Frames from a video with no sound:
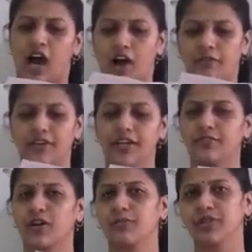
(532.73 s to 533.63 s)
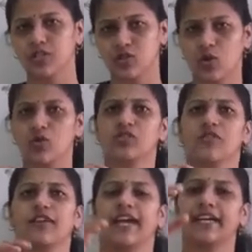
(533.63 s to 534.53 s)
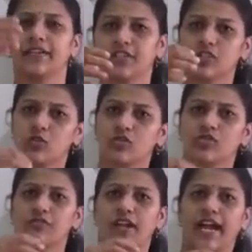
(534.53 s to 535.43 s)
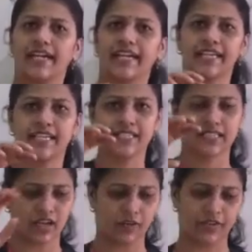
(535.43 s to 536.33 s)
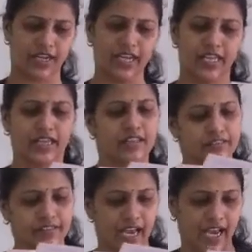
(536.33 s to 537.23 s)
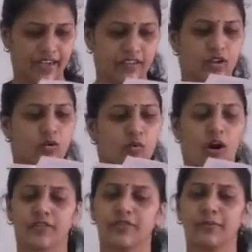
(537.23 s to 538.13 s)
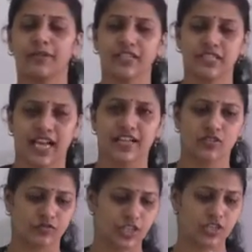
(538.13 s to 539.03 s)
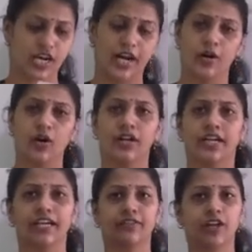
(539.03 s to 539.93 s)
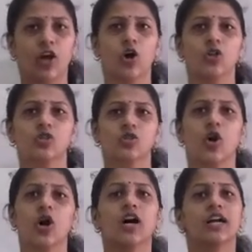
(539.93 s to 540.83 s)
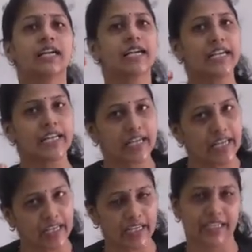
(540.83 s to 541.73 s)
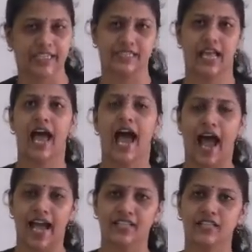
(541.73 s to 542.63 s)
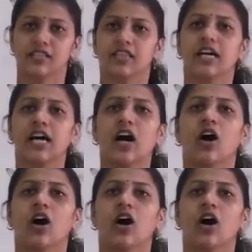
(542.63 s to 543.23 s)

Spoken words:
away from the source of light, if the source of light is away, then what will be the size of the shadow? It will also decrease as the